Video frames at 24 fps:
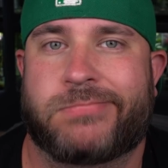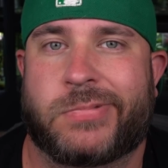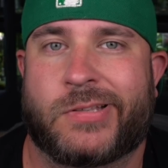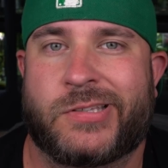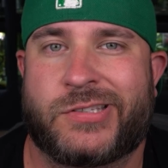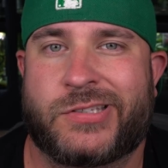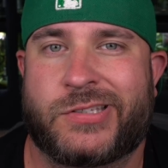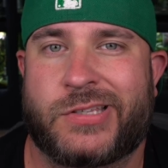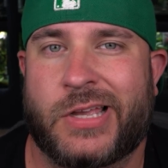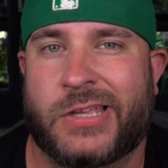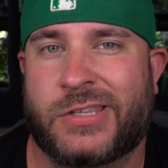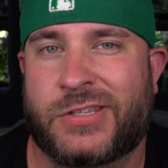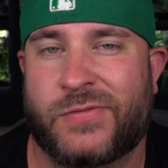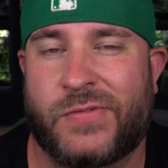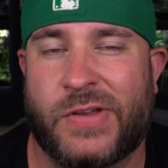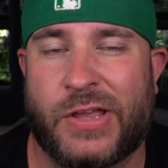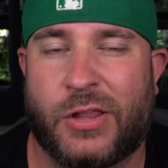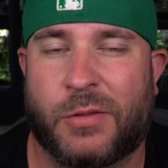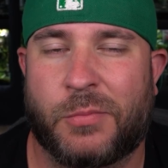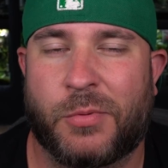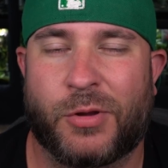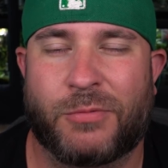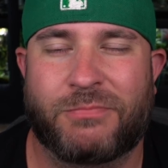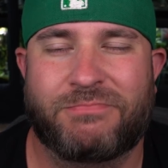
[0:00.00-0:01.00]
it's, it's,
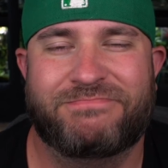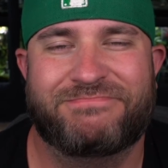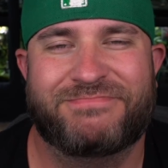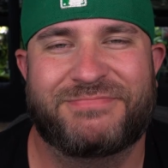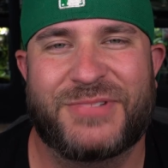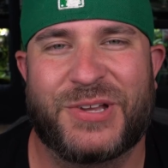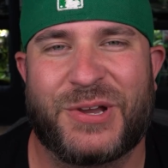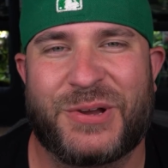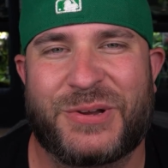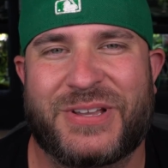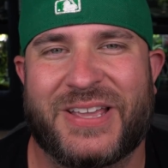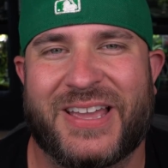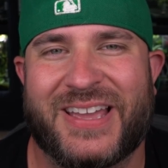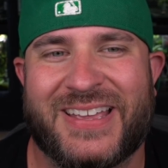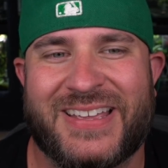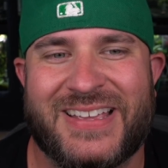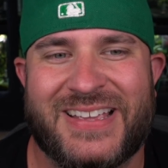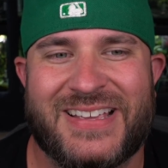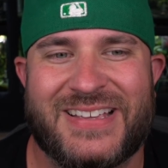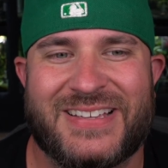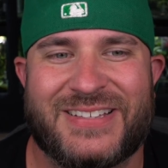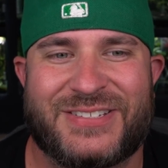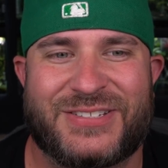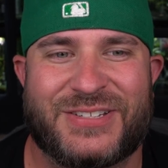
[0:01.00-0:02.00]
available. Okay,
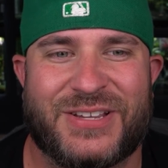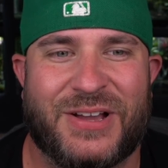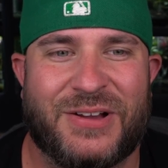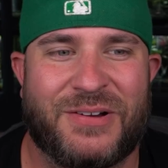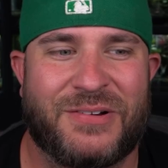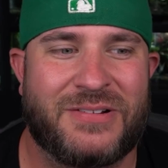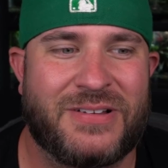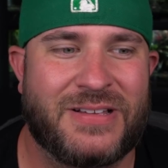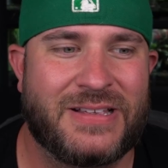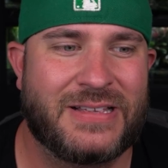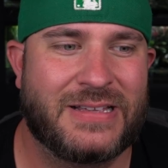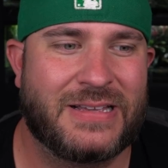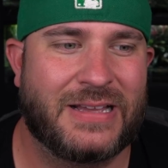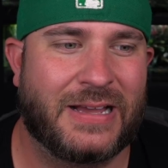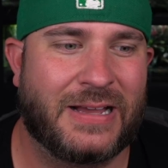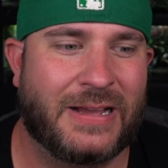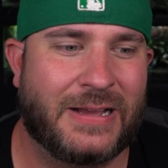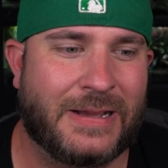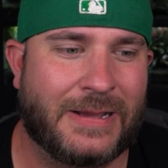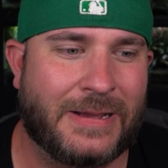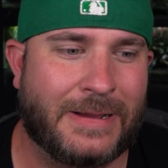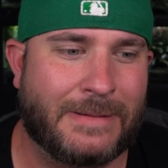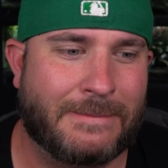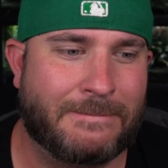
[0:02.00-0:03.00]
so
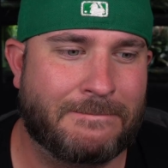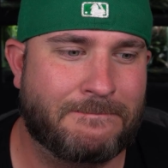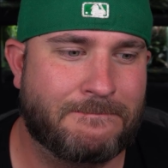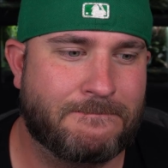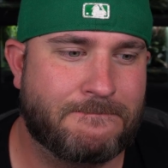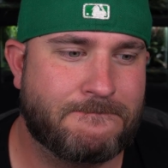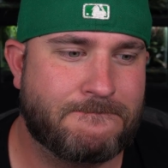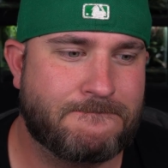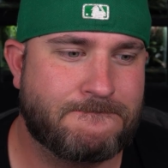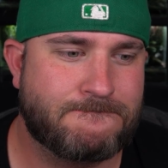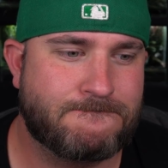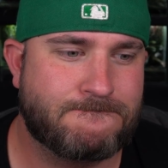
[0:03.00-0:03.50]
um,